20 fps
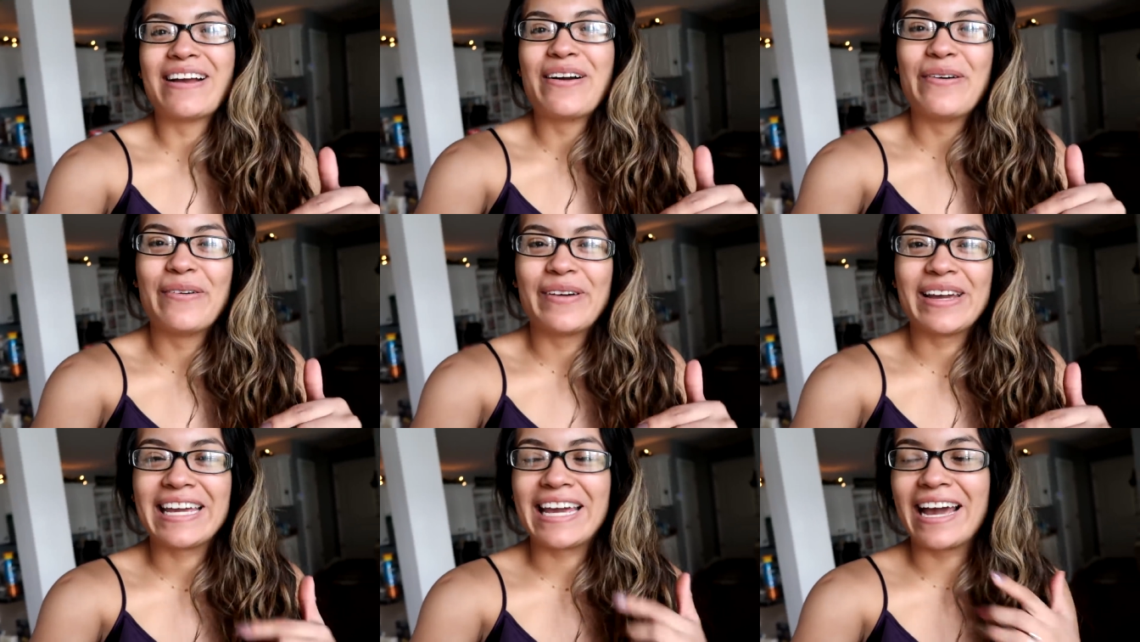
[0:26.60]
single
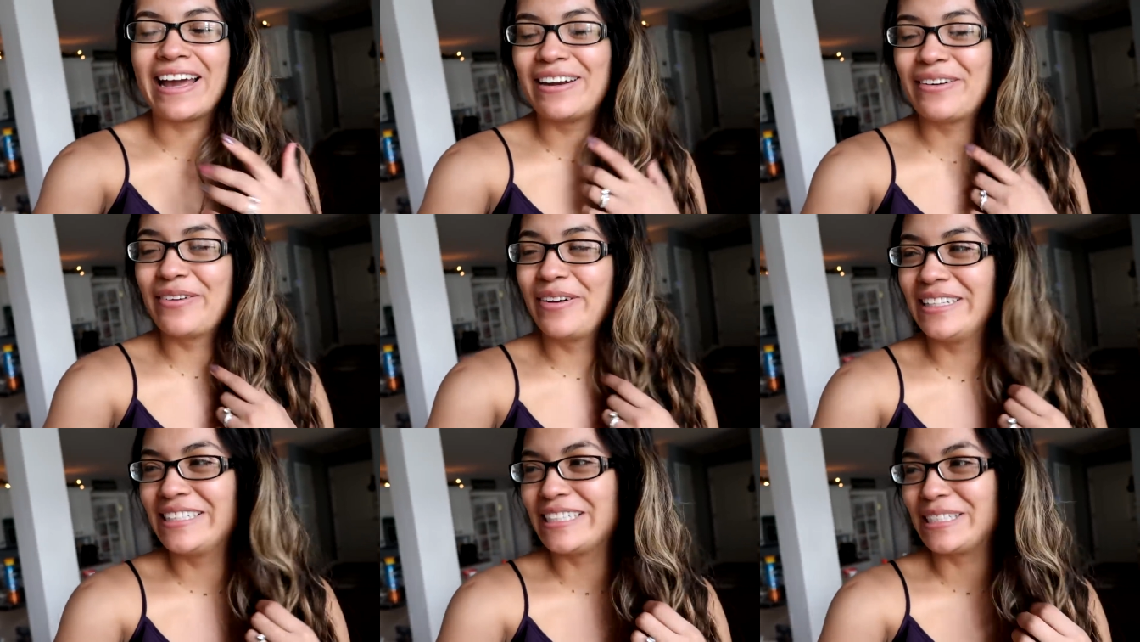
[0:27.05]

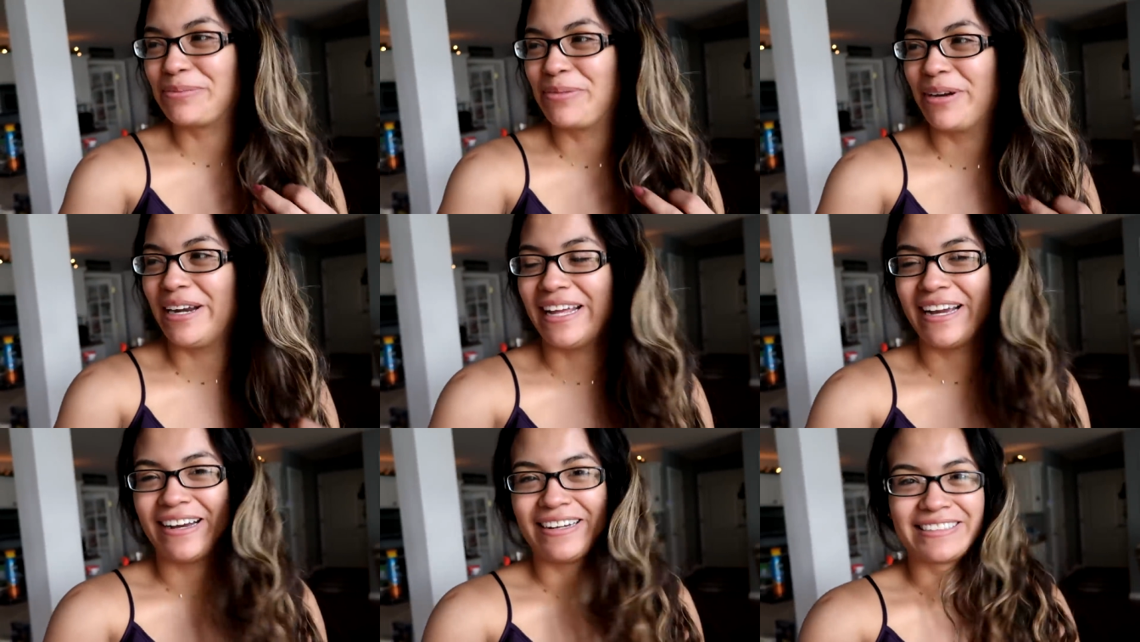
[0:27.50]
weekend, which is
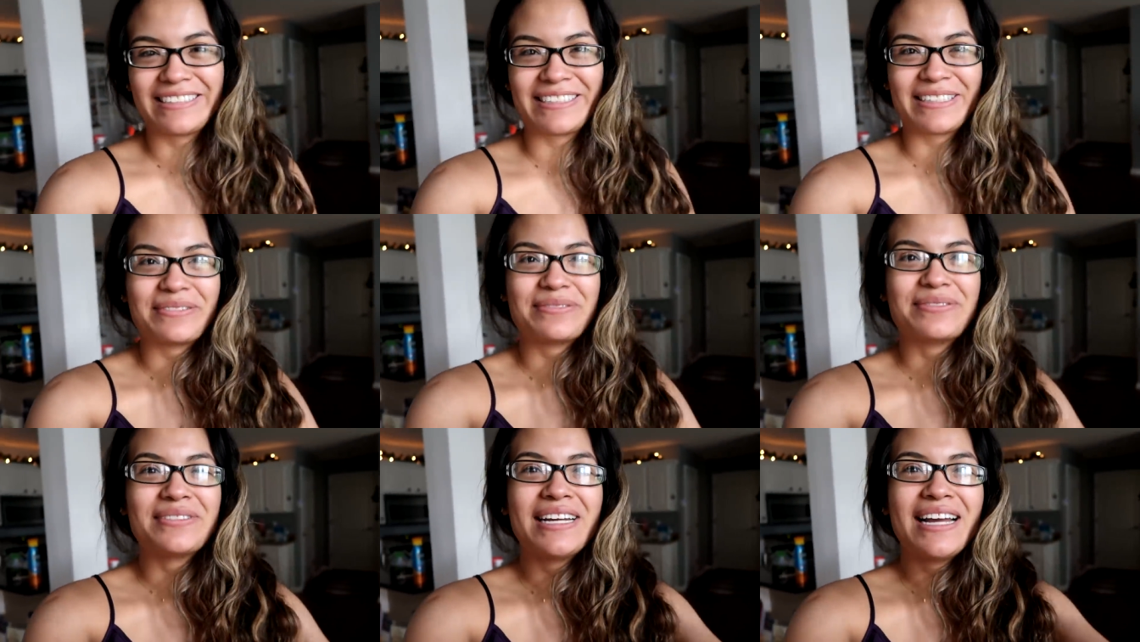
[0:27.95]
pretty
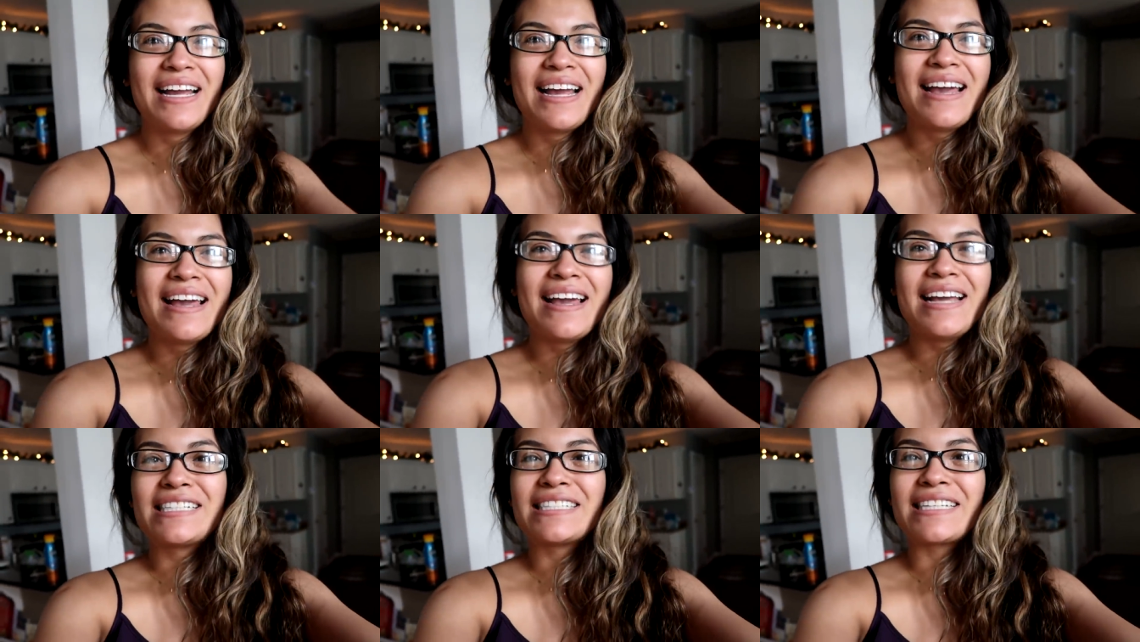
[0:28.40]
awesome.
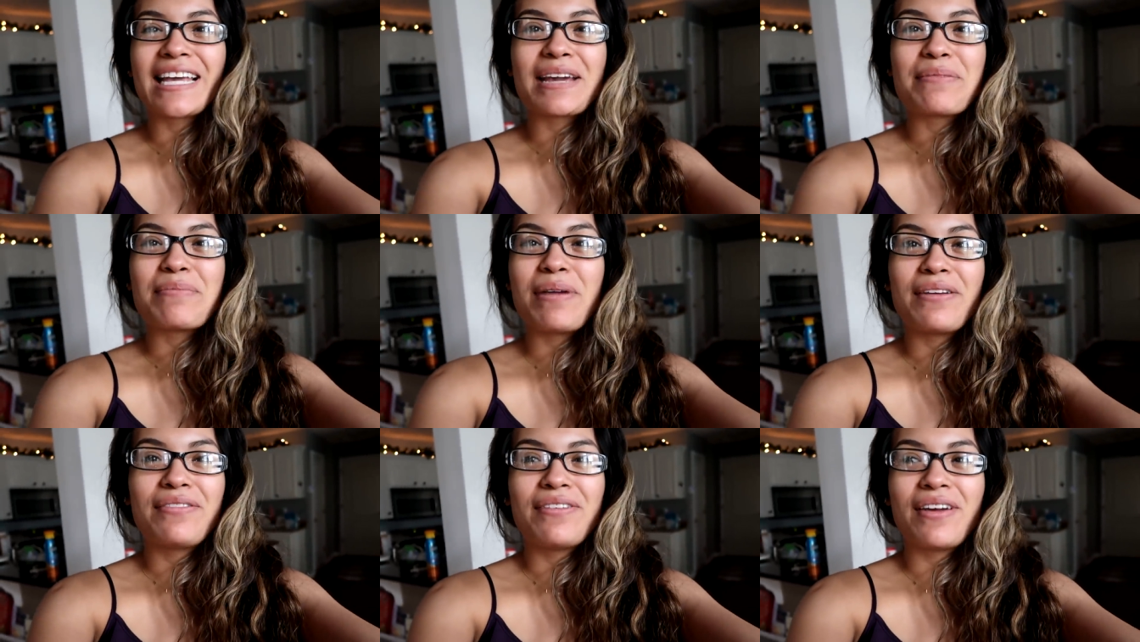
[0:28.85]
It's
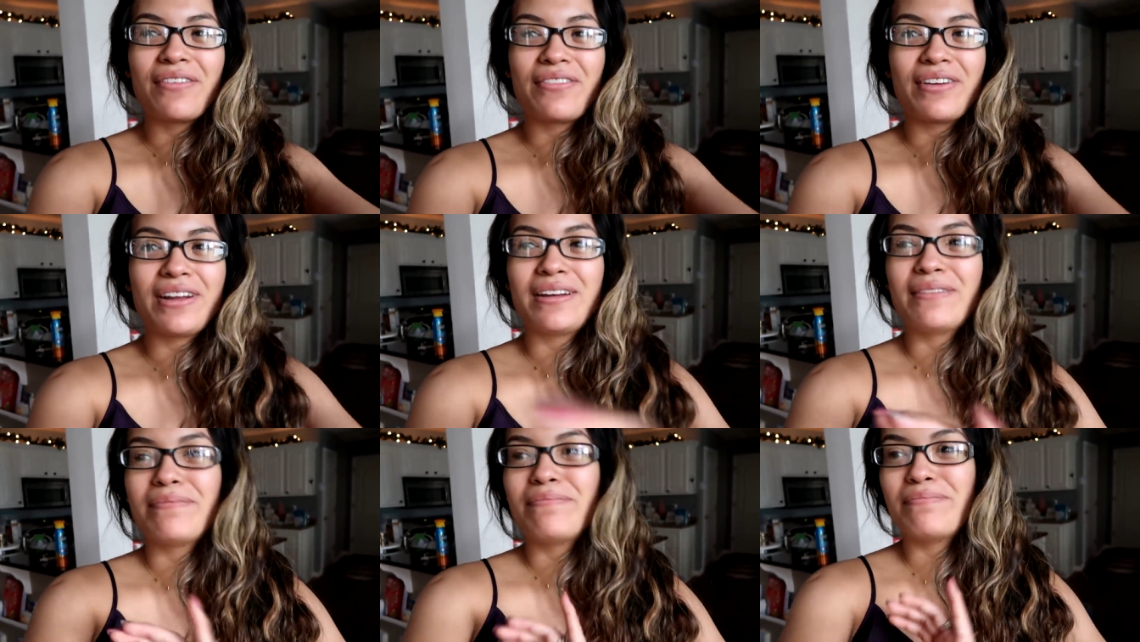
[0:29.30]
like my
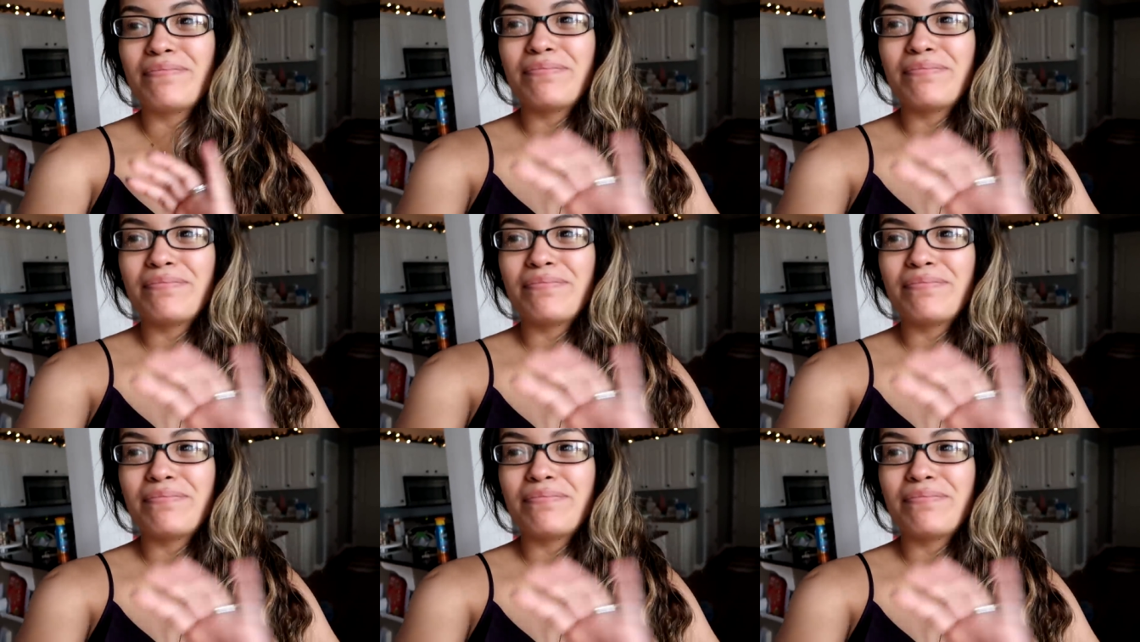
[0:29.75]
favorite